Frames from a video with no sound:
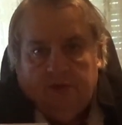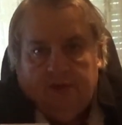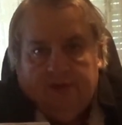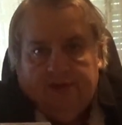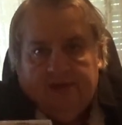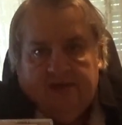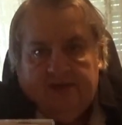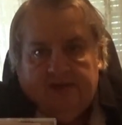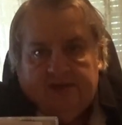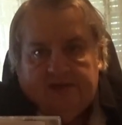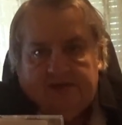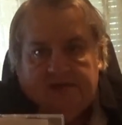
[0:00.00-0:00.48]

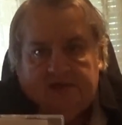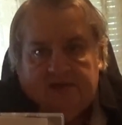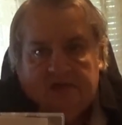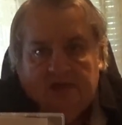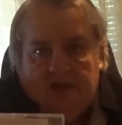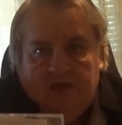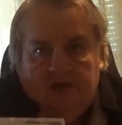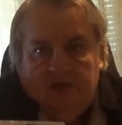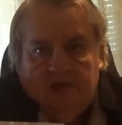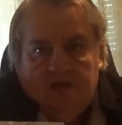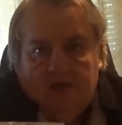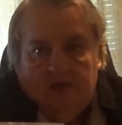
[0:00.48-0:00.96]
Yes,
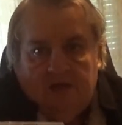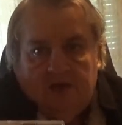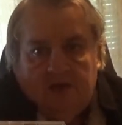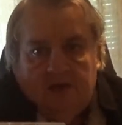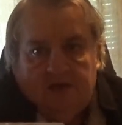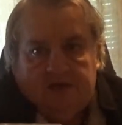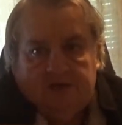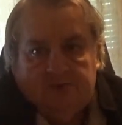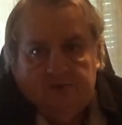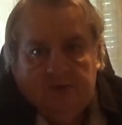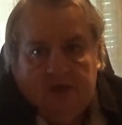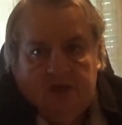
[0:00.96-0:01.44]

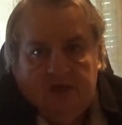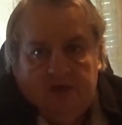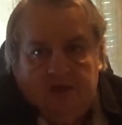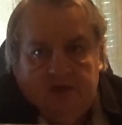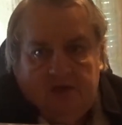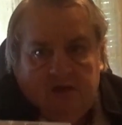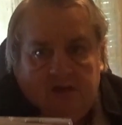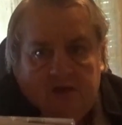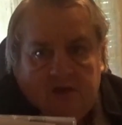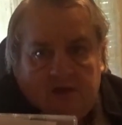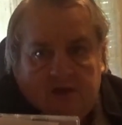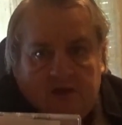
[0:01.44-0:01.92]
that's
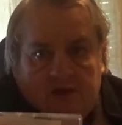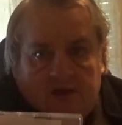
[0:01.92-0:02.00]
me